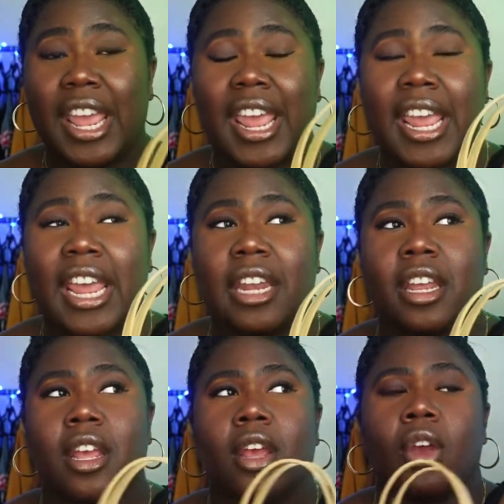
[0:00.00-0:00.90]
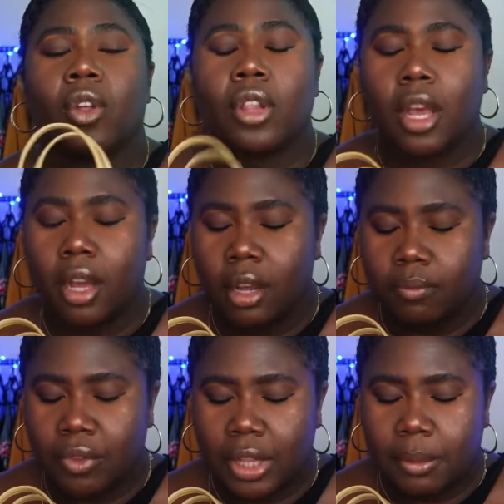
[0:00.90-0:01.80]
And
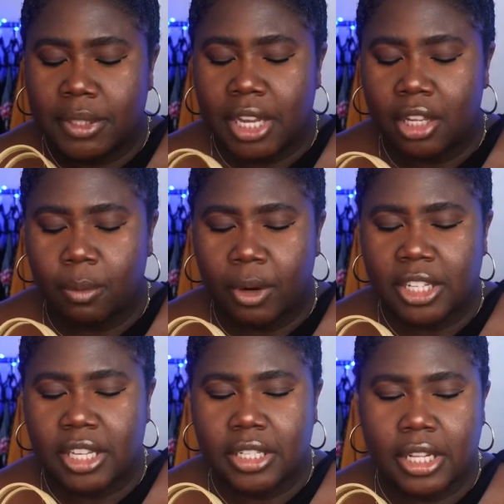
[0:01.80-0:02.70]
um, let me tell you the process.